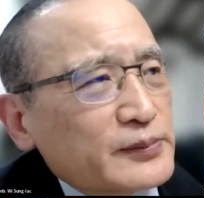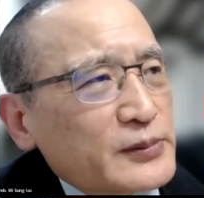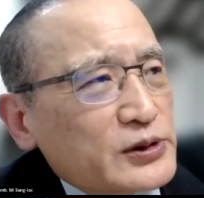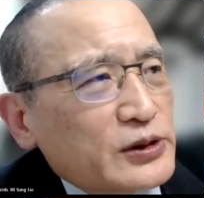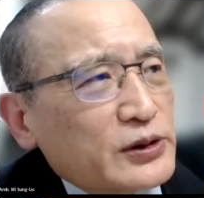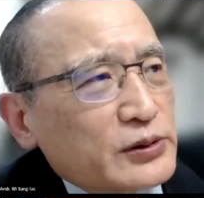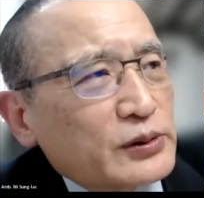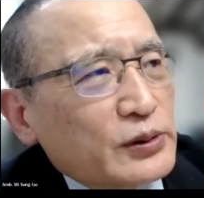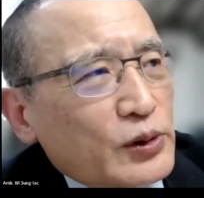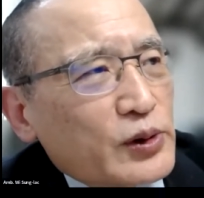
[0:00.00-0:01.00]
So
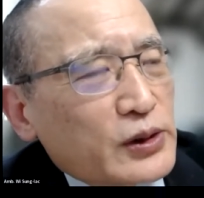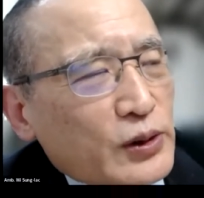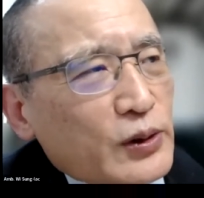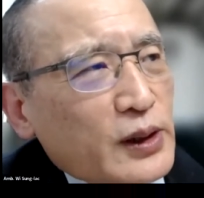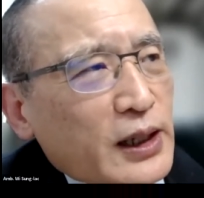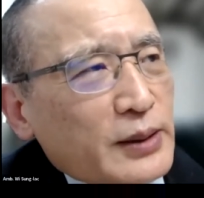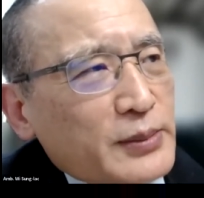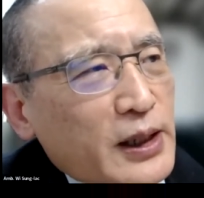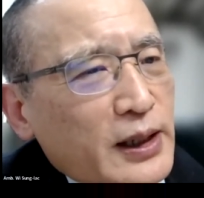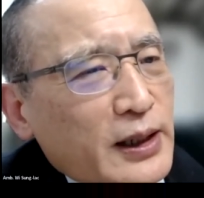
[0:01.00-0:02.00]
all in all,
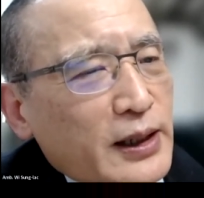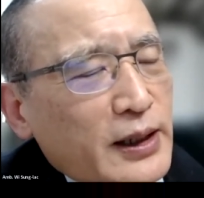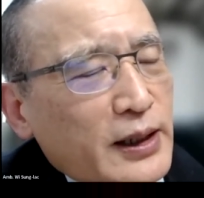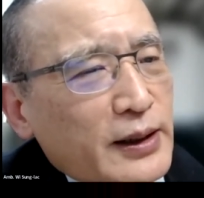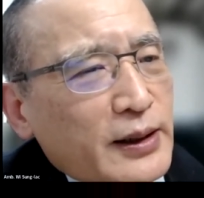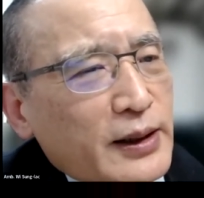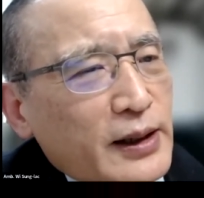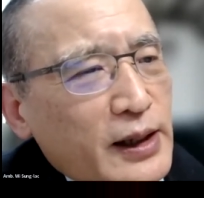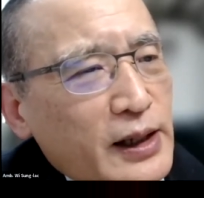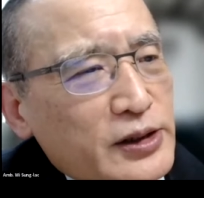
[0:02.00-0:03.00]
um,
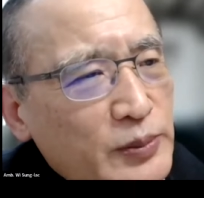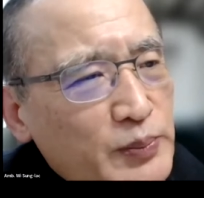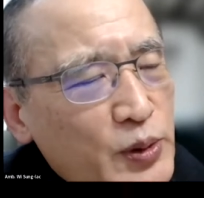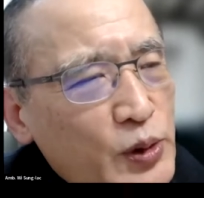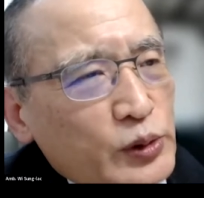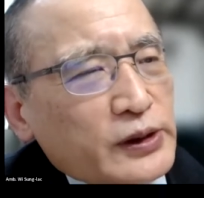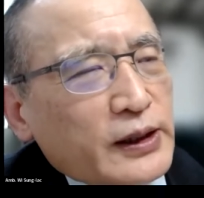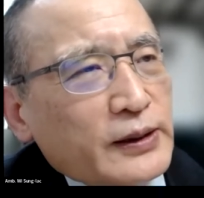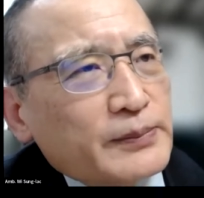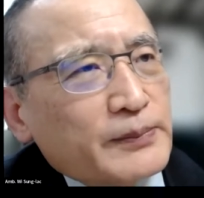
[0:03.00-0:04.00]
I support
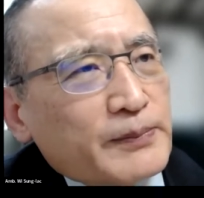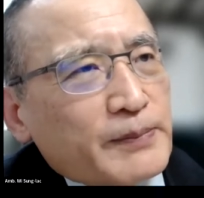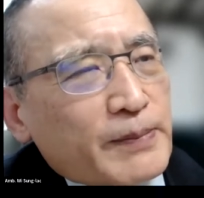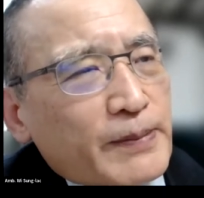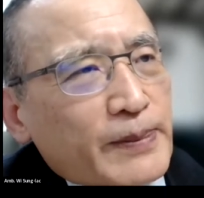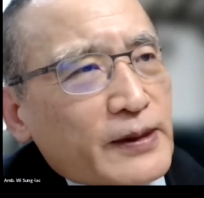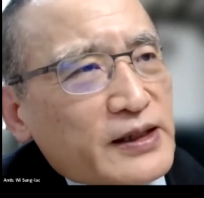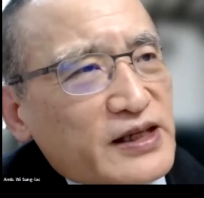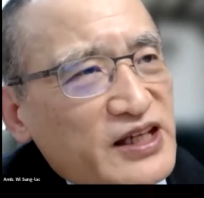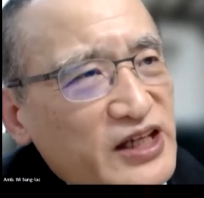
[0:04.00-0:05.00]
uh,
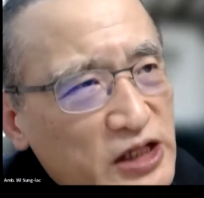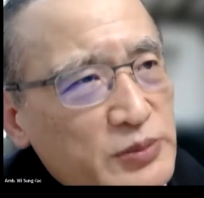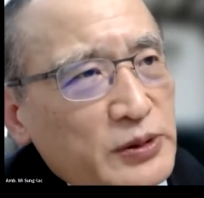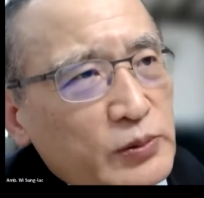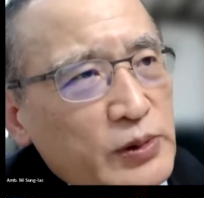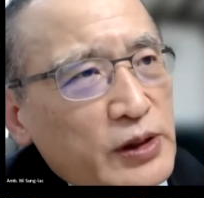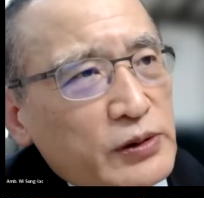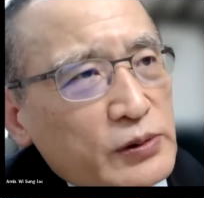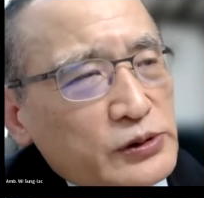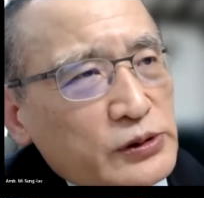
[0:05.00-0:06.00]
engagement with
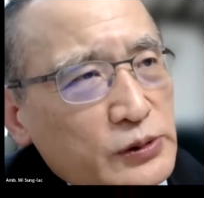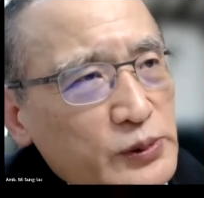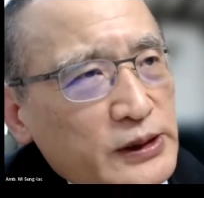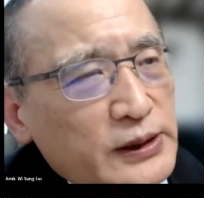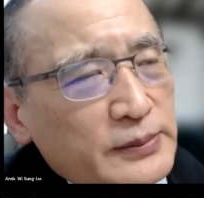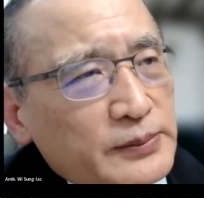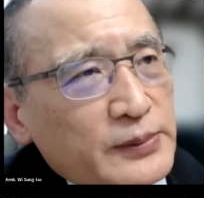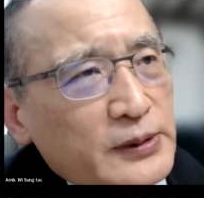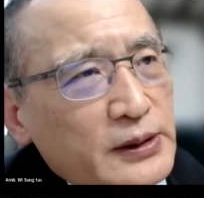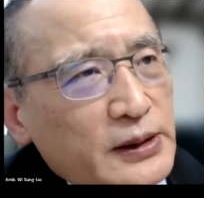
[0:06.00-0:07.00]
North Korea.
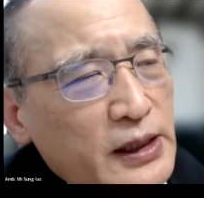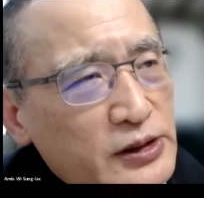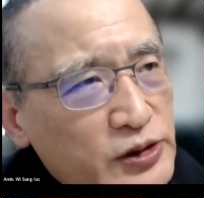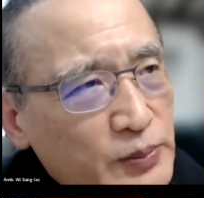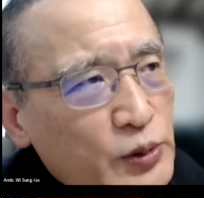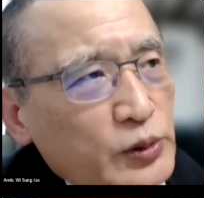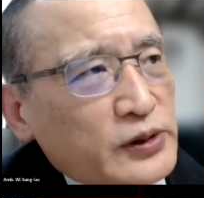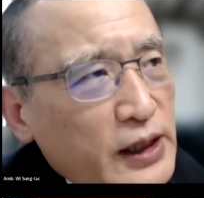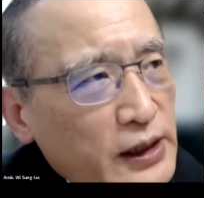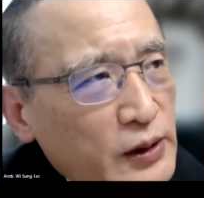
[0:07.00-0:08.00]
I support
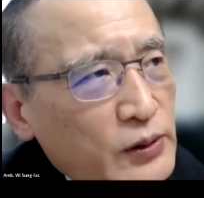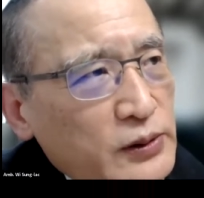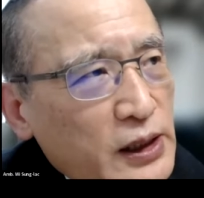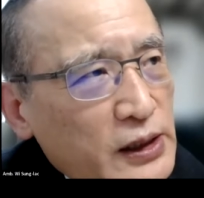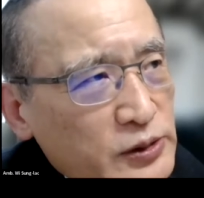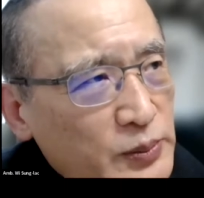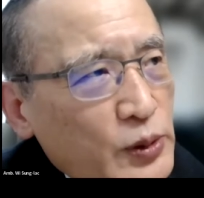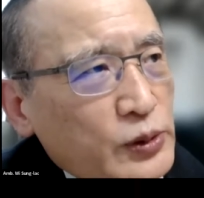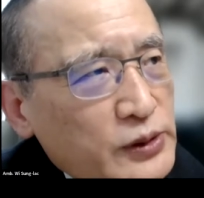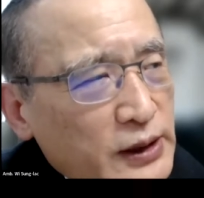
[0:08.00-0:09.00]
dialogue. I
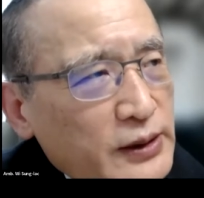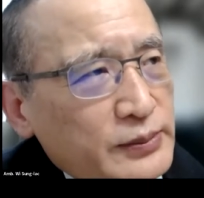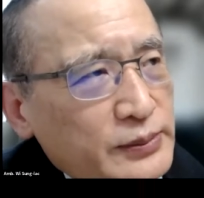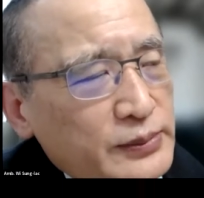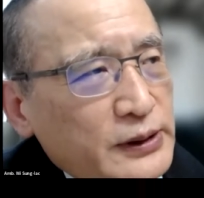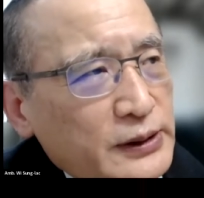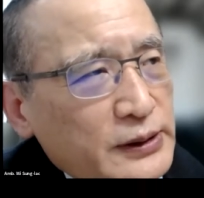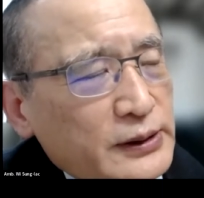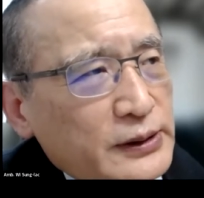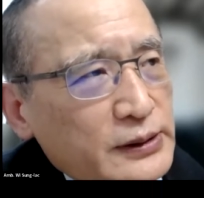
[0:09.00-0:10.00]
support um,
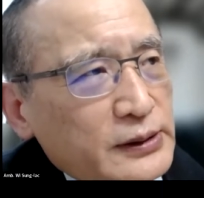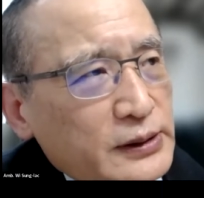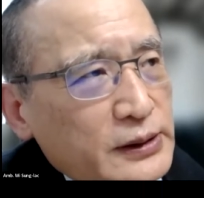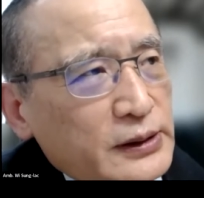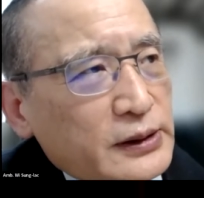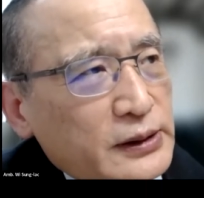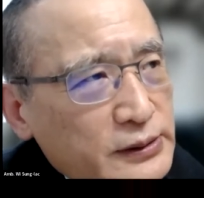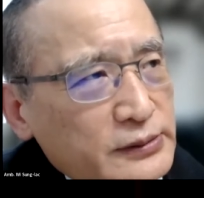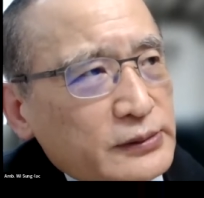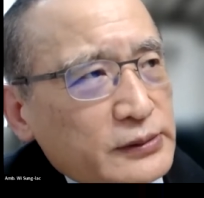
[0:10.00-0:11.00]
uh,
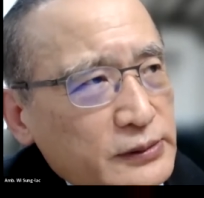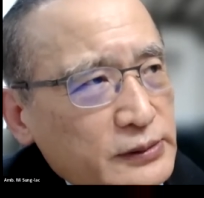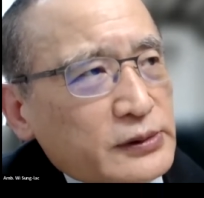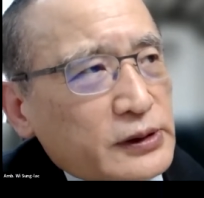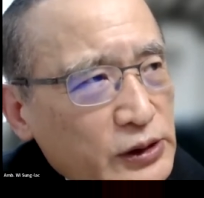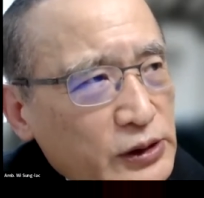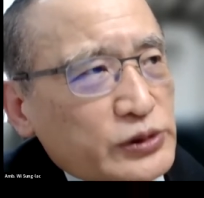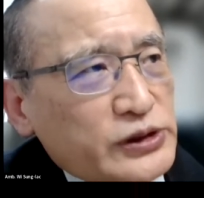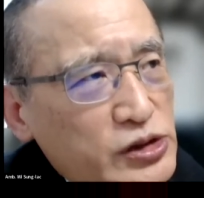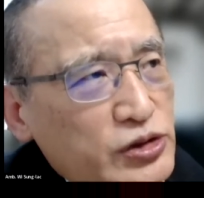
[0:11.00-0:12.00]

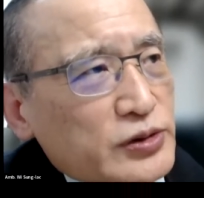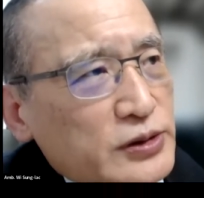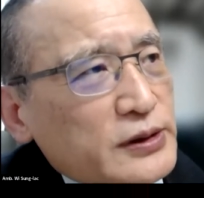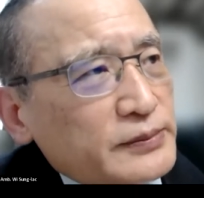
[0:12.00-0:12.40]
negotiations.